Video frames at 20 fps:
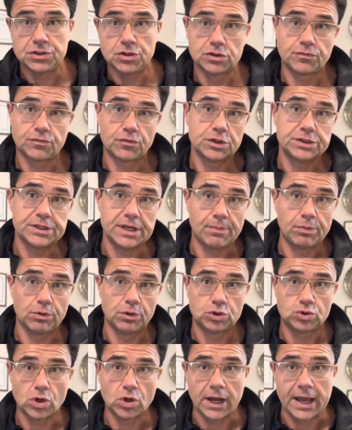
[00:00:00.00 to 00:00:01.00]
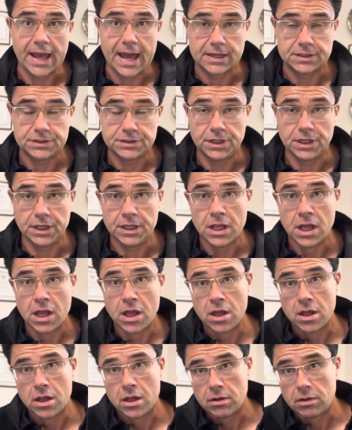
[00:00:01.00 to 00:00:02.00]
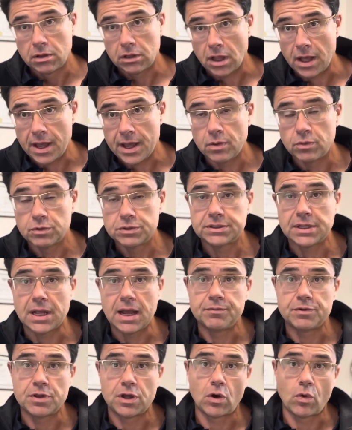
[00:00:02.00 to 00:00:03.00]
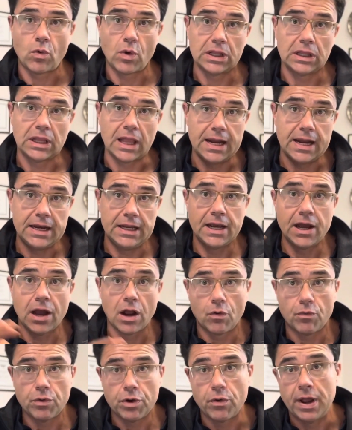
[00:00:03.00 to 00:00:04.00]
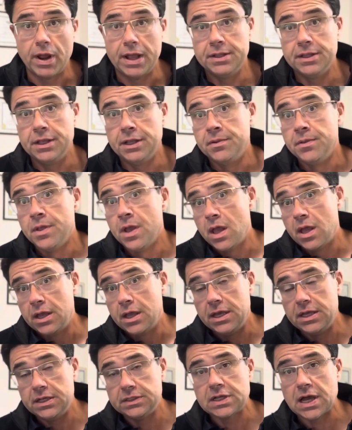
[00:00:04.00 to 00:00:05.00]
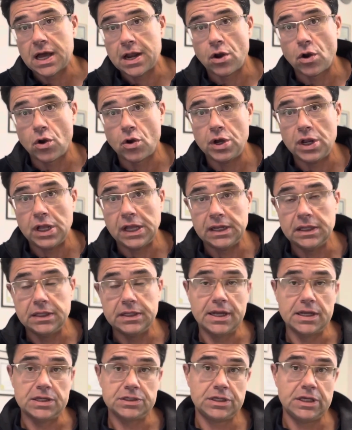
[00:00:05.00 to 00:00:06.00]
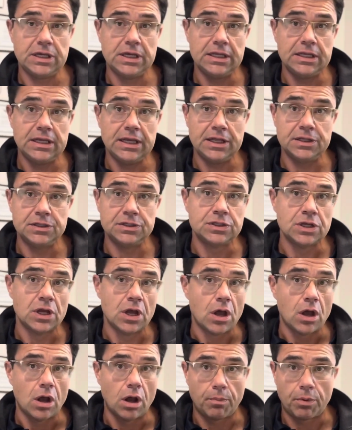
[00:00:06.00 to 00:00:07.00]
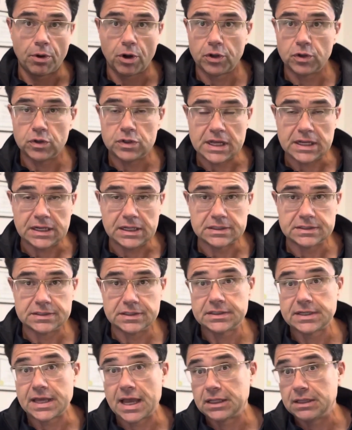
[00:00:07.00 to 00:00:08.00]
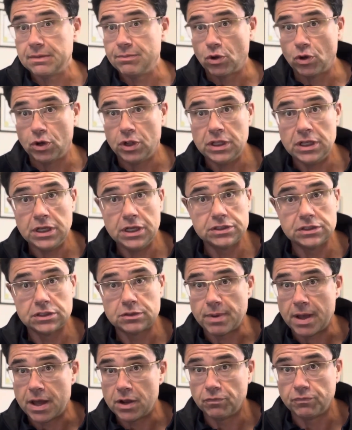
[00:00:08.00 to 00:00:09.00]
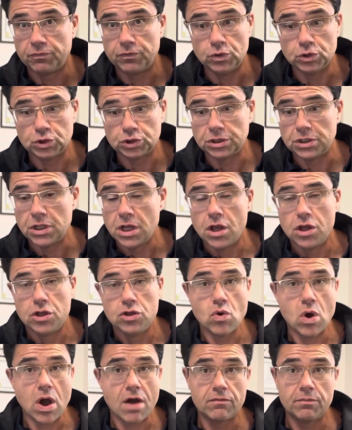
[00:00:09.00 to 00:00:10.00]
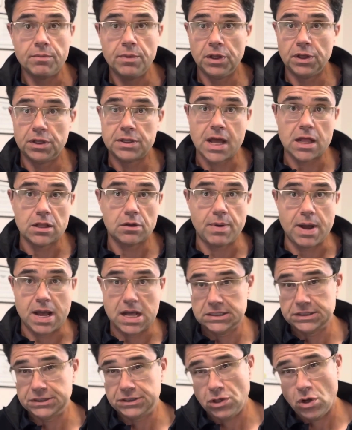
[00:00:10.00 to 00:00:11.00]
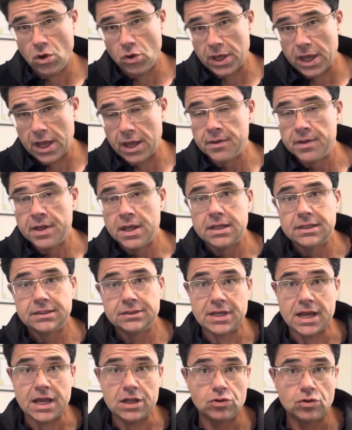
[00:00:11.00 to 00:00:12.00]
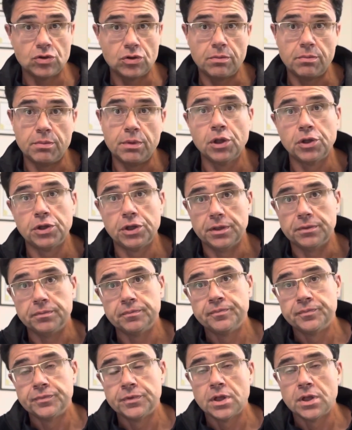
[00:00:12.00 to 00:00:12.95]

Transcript: Here's, for example, a truck accident. Client was stopped at a red light. He got rear-ended. He's got a herniated disc. He needs a percutaneous discectomy or he needs a spinal fusion, you have a million dollar policy. Okay, tender the million.